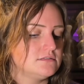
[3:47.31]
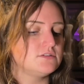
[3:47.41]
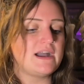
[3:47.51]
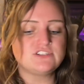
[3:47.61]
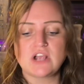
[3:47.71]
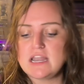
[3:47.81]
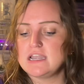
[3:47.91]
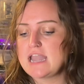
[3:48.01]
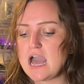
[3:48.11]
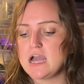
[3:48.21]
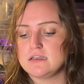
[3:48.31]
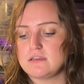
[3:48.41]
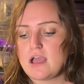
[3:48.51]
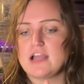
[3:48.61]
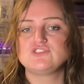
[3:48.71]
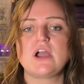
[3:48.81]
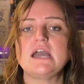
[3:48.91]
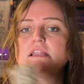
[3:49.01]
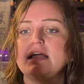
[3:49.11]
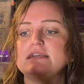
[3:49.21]
So I try
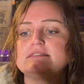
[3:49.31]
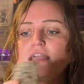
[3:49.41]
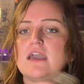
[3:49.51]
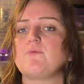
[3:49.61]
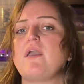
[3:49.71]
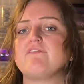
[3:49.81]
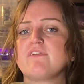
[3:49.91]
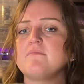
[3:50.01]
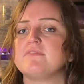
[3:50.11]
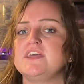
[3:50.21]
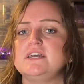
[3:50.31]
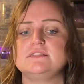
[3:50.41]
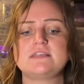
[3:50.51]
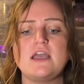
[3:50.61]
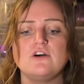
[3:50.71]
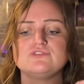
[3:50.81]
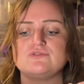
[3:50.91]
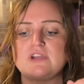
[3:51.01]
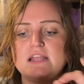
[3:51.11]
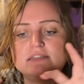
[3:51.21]
to like stay away from this. I also
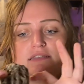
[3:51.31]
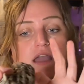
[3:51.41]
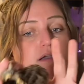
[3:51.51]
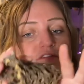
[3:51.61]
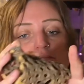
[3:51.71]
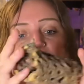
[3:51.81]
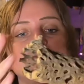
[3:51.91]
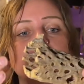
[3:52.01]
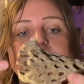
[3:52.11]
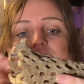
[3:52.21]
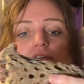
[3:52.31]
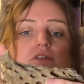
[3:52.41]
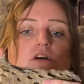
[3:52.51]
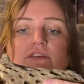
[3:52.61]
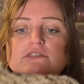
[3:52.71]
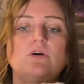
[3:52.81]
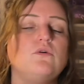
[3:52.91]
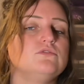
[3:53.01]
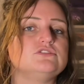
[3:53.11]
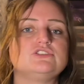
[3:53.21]
try to stay away from this because look at all these
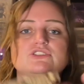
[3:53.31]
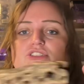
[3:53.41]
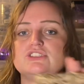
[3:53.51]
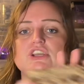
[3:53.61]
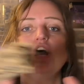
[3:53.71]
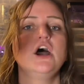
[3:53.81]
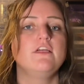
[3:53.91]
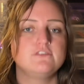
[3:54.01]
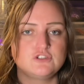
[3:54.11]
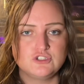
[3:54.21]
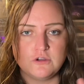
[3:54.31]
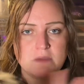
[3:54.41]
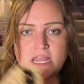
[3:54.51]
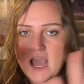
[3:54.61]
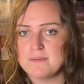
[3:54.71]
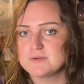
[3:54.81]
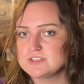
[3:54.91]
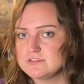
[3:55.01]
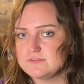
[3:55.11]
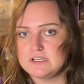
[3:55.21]
holes. There's too many
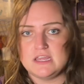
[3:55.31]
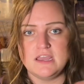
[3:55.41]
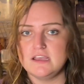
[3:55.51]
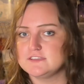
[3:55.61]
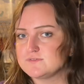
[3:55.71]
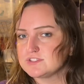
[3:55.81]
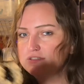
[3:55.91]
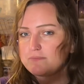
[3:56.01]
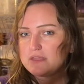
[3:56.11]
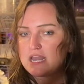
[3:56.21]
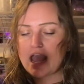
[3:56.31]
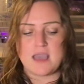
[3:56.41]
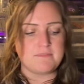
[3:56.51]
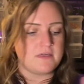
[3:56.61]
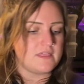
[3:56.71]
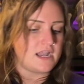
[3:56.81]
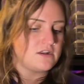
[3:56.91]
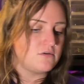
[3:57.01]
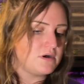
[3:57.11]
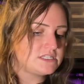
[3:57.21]
opportunities for something to happen that I
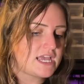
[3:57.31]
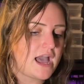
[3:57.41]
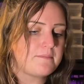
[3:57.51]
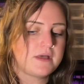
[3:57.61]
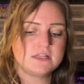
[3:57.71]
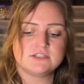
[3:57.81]
don't want to happen.